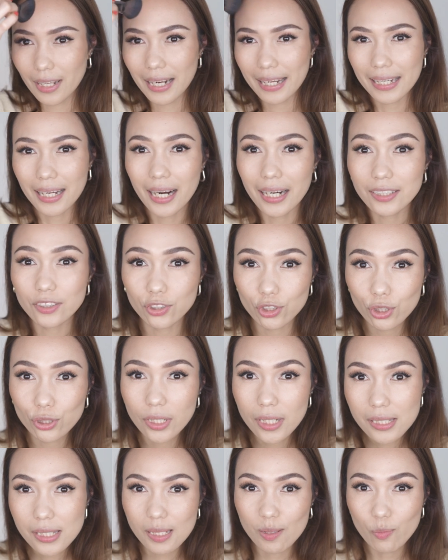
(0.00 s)
Like, Heart, do you
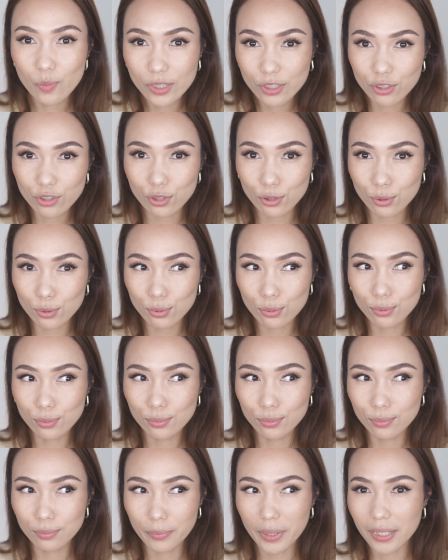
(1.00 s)
need someone to
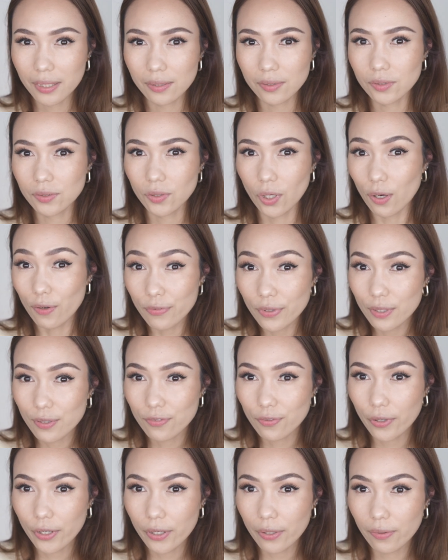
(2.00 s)
make coffee
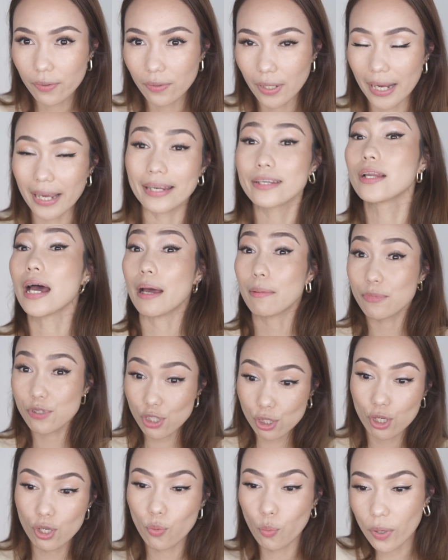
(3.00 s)
for you? And I'm
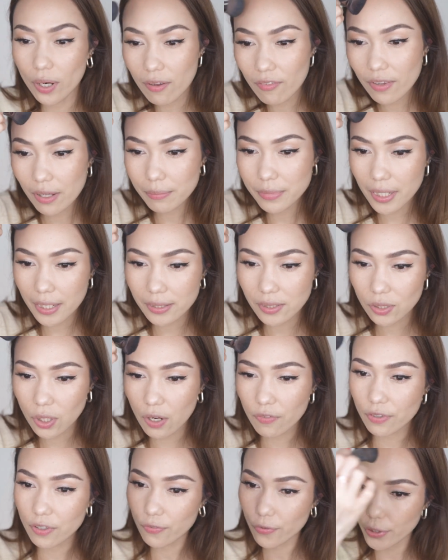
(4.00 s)
sure one of them does
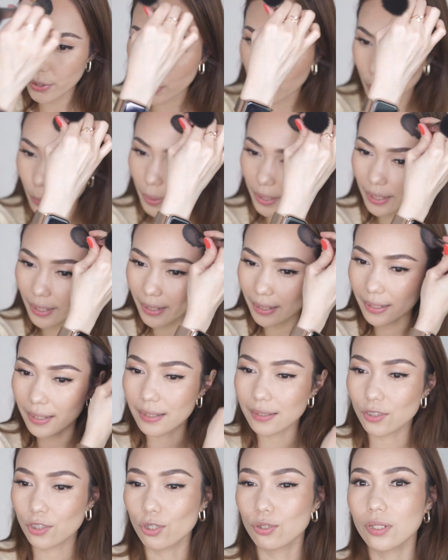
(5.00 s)
coffee for you, but
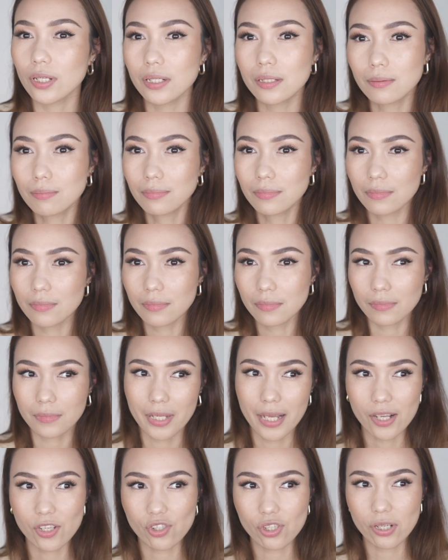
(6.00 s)
like, do you need
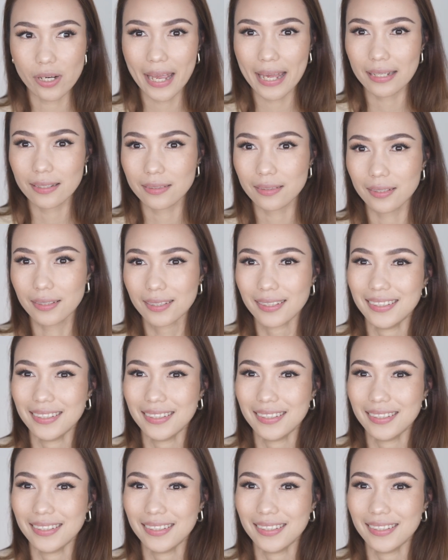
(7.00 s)
extra hand?